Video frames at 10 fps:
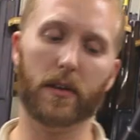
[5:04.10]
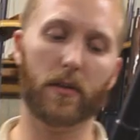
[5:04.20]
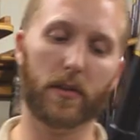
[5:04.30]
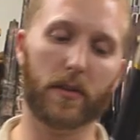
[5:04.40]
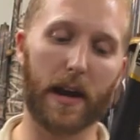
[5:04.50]
you
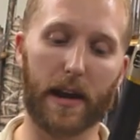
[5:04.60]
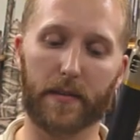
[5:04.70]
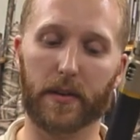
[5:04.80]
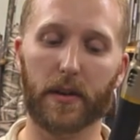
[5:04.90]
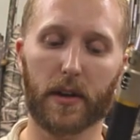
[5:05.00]
know, you're not
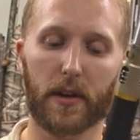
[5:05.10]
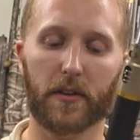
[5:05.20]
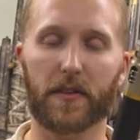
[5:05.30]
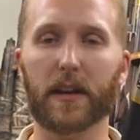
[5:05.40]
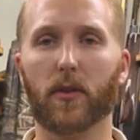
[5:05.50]
having to
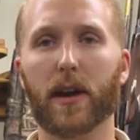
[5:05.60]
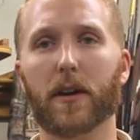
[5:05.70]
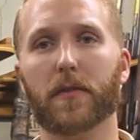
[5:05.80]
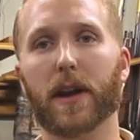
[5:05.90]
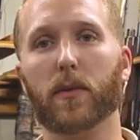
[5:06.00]
feel
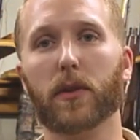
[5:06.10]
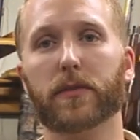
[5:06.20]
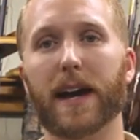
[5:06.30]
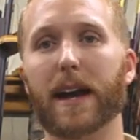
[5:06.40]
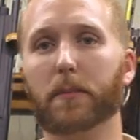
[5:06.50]
around for that real
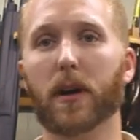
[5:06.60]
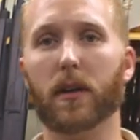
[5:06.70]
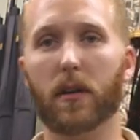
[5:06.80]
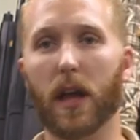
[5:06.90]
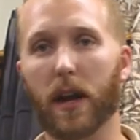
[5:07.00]
tiny
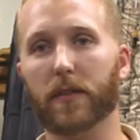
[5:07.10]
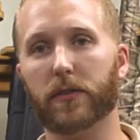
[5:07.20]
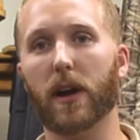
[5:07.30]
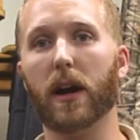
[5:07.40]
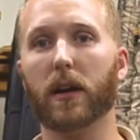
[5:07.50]
button on a lot of the
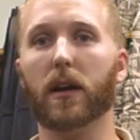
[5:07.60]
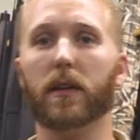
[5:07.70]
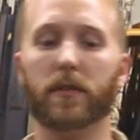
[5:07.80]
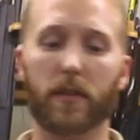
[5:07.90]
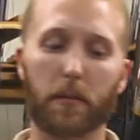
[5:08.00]

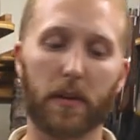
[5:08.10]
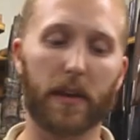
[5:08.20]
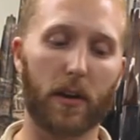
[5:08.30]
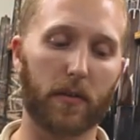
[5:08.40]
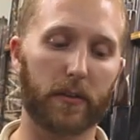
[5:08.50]
shotguns, so they put
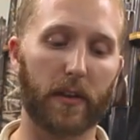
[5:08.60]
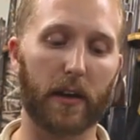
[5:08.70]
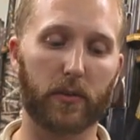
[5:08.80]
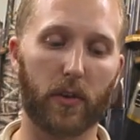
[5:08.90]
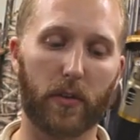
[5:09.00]
that
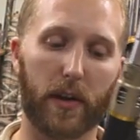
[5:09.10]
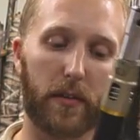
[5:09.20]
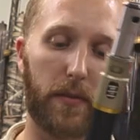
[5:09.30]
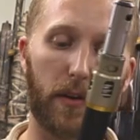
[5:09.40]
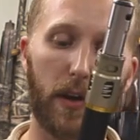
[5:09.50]
oversized one on
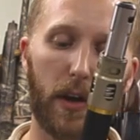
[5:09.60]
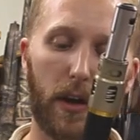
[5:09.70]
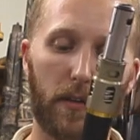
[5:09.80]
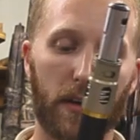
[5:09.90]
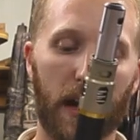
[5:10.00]
there for
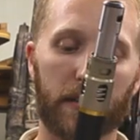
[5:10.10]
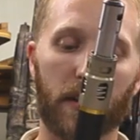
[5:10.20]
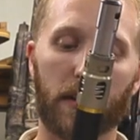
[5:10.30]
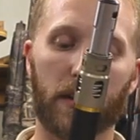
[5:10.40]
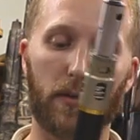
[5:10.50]
guys
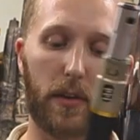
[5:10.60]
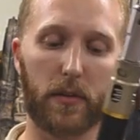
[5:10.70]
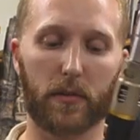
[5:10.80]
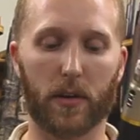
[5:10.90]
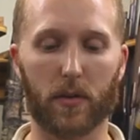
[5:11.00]
hunting in
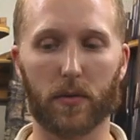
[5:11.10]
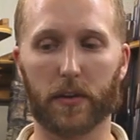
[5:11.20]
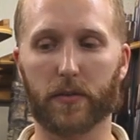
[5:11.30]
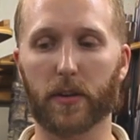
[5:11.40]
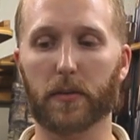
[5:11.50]
real cold,
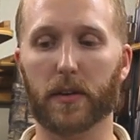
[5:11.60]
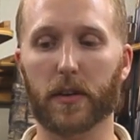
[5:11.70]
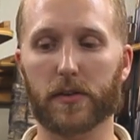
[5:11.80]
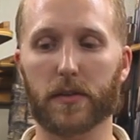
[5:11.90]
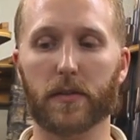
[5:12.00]
extreme
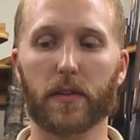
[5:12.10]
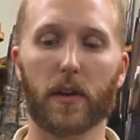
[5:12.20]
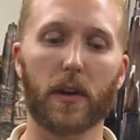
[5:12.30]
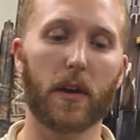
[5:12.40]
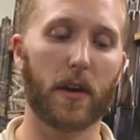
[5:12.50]
conditions,
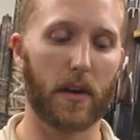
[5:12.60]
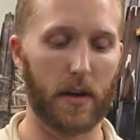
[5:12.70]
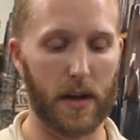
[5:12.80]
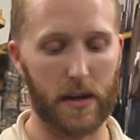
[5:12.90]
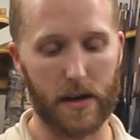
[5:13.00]

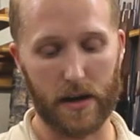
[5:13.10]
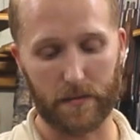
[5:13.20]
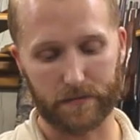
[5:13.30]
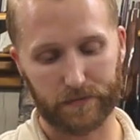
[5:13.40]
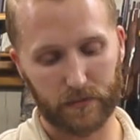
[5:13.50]
and
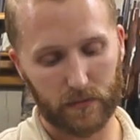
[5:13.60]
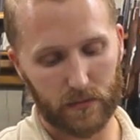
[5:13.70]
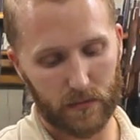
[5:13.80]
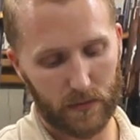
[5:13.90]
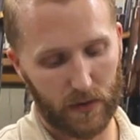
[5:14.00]

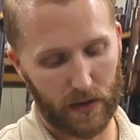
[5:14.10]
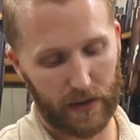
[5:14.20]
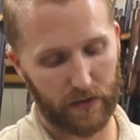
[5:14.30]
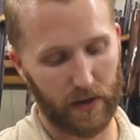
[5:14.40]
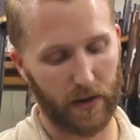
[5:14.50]

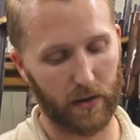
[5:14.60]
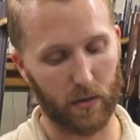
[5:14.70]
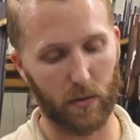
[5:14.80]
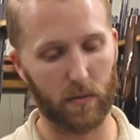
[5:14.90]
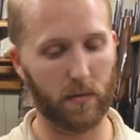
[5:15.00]
that's very
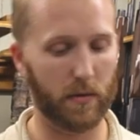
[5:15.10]
cool.